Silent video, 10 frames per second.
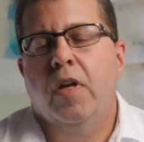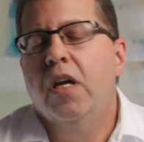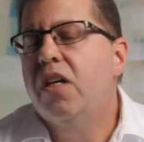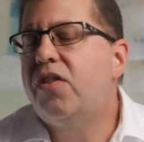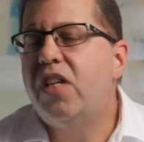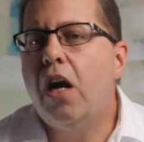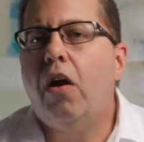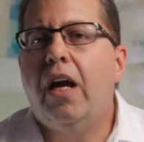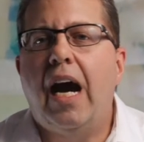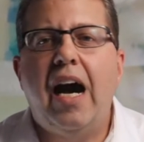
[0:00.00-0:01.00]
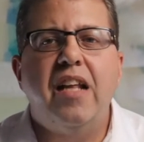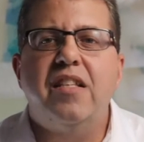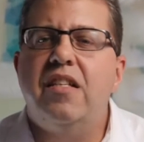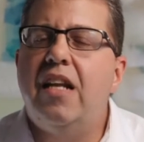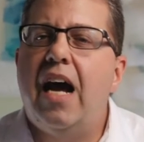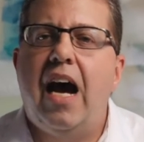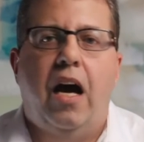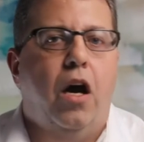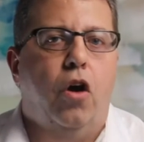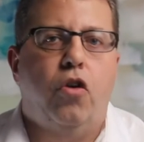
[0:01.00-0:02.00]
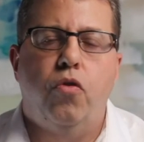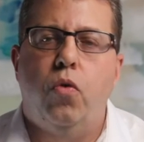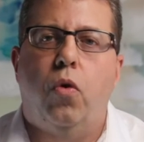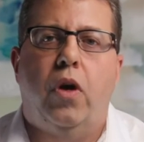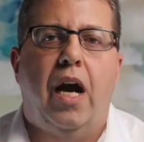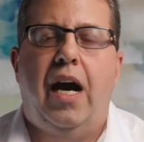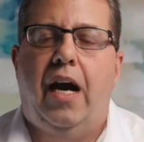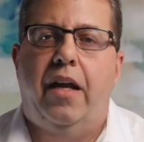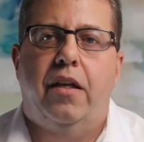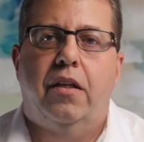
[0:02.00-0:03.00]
You see, our God is not a cruel God.